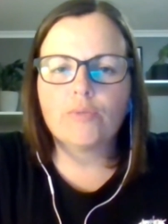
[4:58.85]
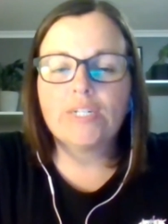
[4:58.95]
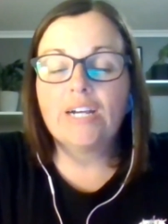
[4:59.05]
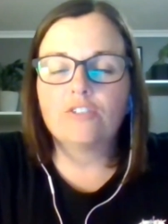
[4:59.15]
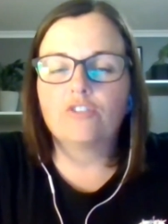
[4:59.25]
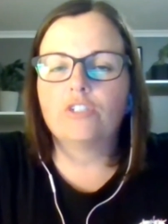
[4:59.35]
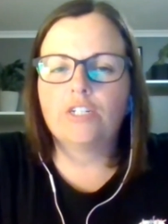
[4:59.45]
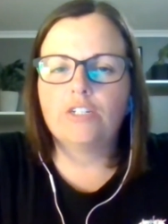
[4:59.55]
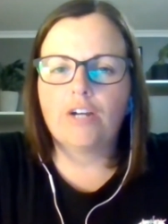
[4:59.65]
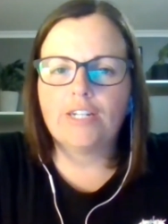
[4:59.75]

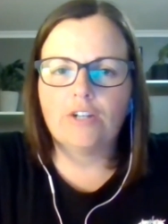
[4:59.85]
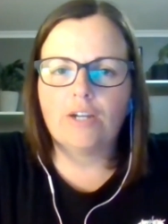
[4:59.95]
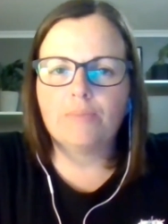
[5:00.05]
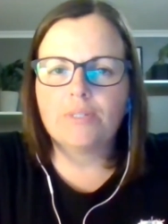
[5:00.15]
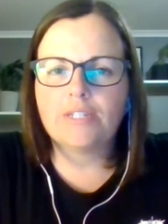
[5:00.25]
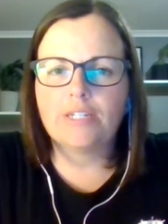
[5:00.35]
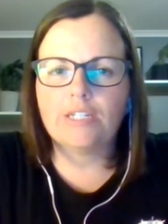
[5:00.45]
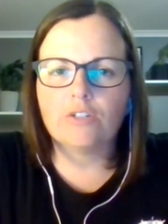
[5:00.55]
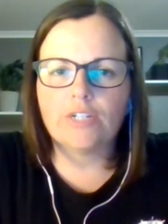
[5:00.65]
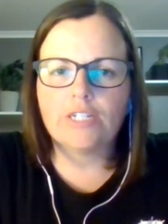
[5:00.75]
399%
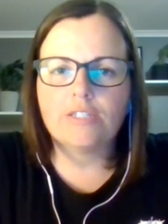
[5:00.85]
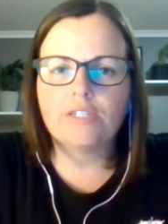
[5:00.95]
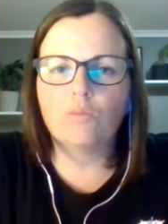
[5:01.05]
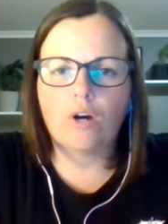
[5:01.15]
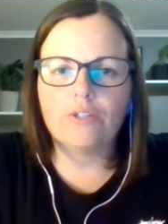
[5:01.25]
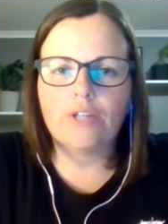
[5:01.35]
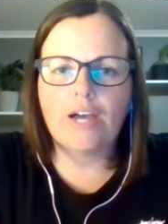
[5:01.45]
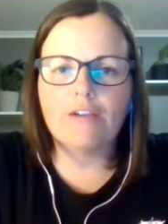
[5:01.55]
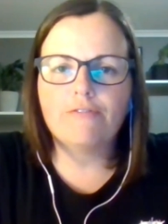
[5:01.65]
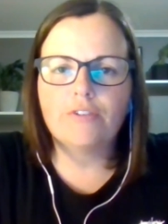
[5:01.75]
increase in
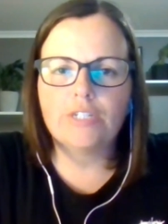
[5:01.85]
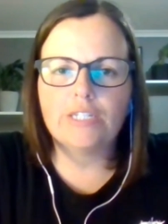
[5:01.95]
wildlife